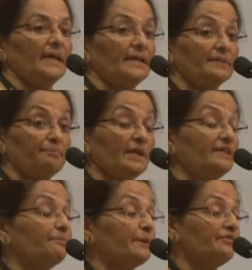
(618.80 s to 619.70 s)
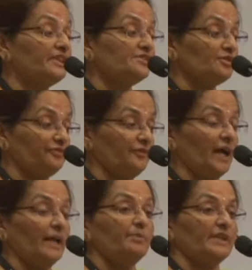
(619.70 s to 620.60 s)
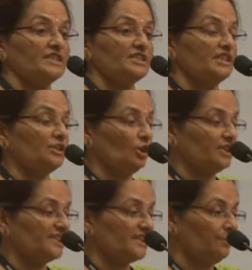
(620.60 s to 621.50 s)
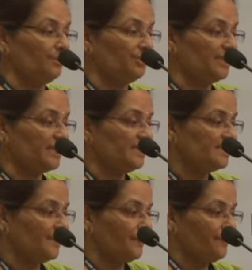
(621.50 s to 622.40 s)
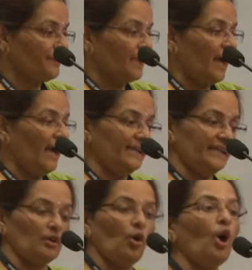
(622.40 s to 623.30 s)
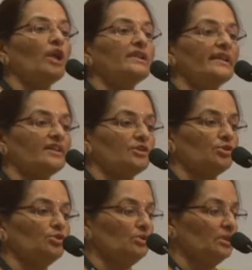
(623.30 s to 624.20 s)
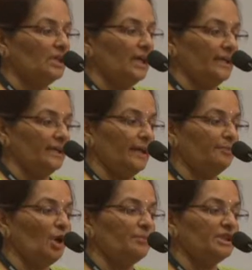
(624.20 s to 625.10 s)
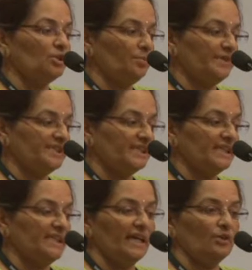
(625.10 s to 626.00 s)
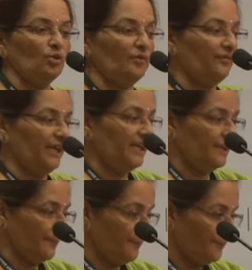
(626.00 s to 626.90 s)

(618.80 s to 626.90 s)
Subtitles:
the prevalence of hypertension in all these communities, and they are all linked to abdominal obesity and overweight.